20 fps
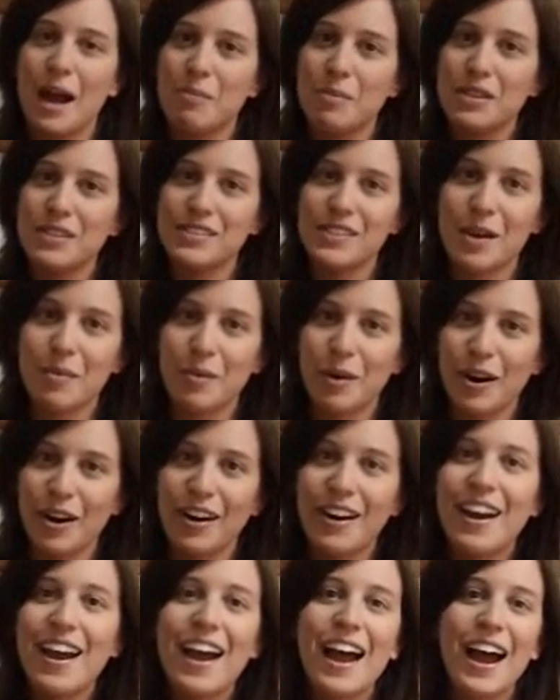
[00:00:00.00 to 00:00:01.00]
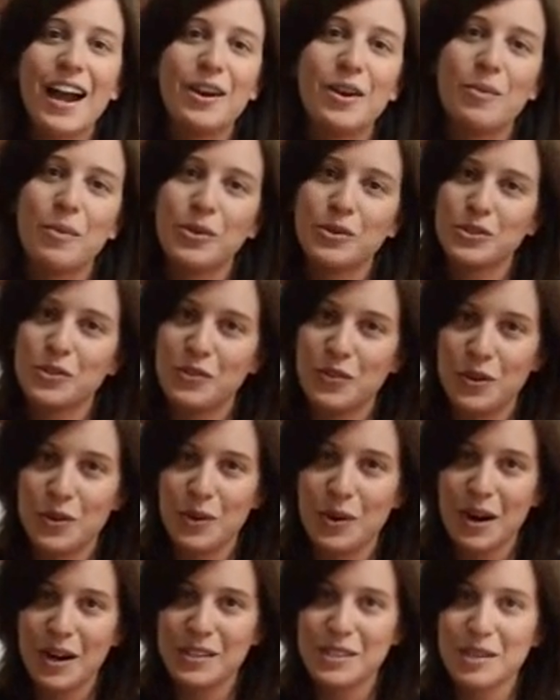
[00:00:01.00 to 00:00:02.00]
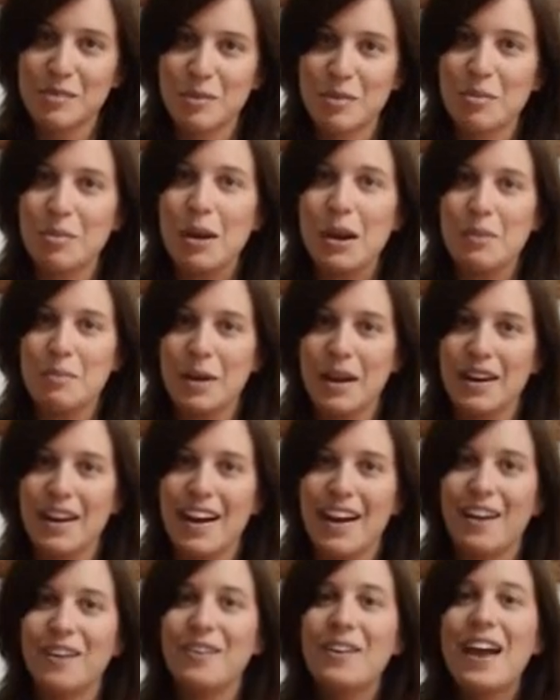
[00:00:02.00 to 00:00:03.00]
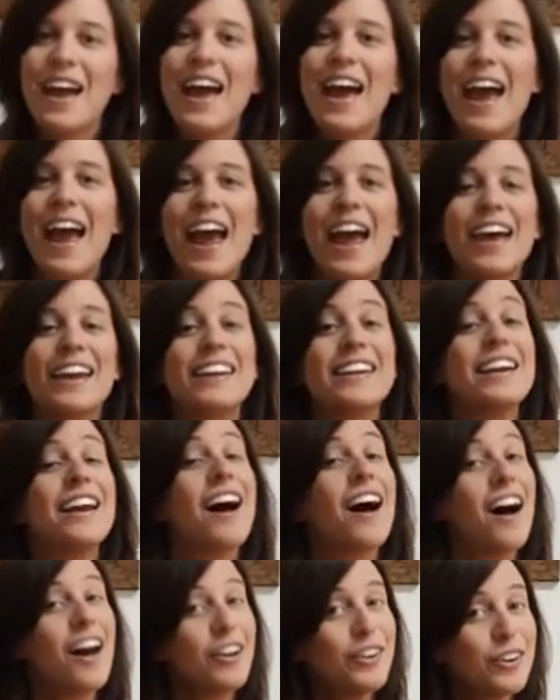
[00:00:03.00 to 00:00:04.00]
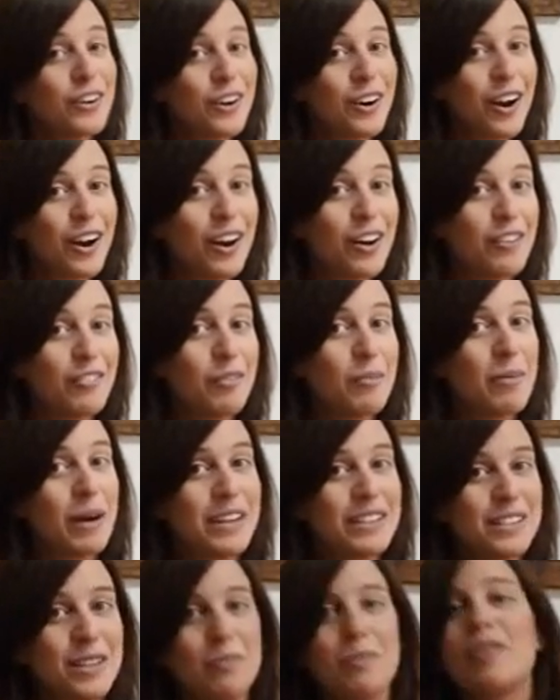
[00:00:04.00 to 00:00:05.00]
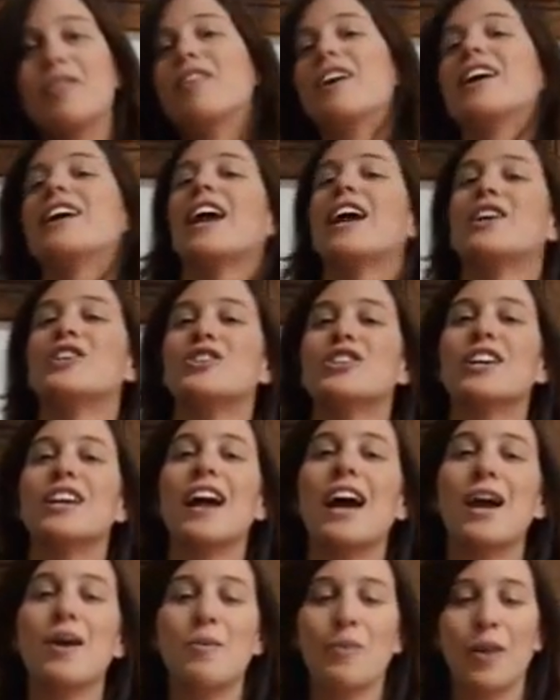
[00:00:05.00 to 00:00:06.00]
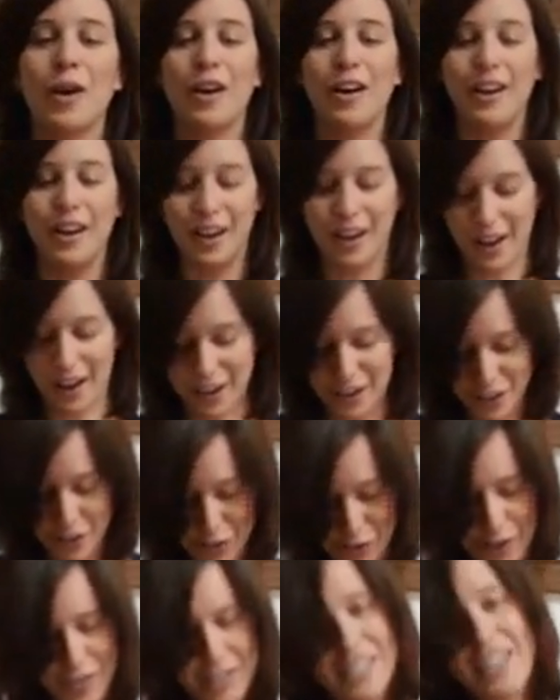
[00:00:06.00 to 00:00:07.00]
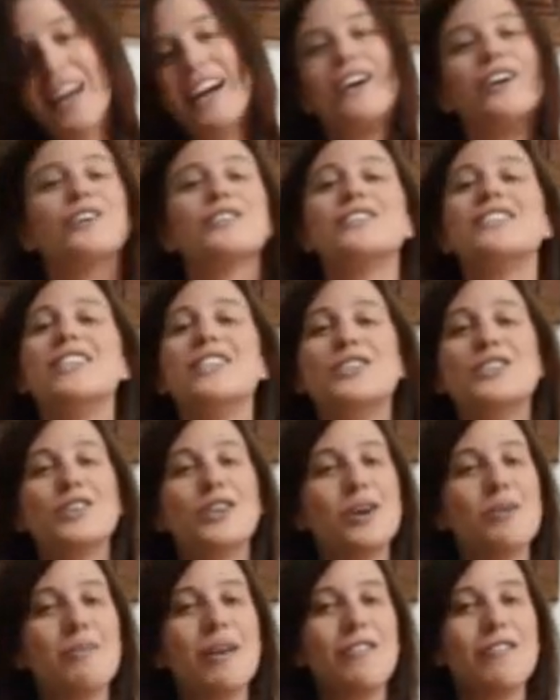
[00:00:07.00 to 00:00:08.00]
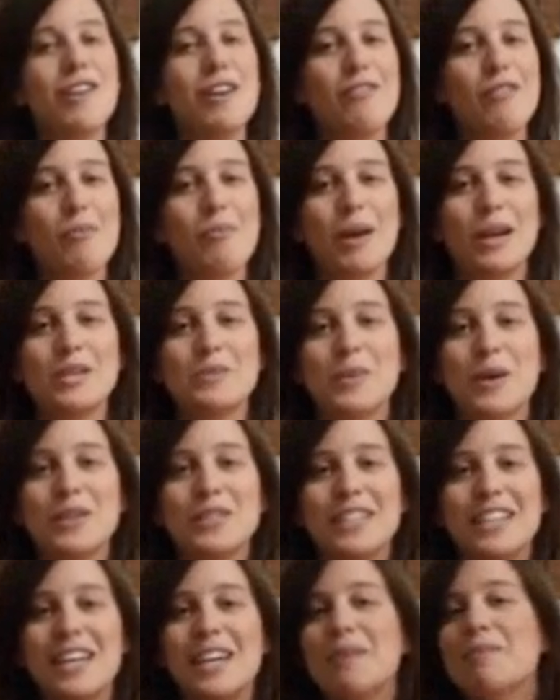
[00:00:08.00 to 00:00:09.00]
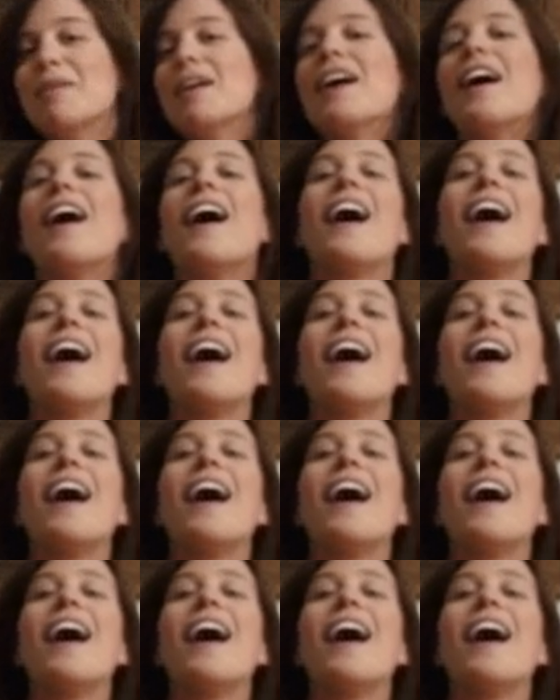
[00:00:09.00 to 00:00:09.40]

happy summer. I know most of you are on summer break by now, and in honor of my summer vacation, I am wearing a Detroit Tigers t-shirt, my favorite baseball team,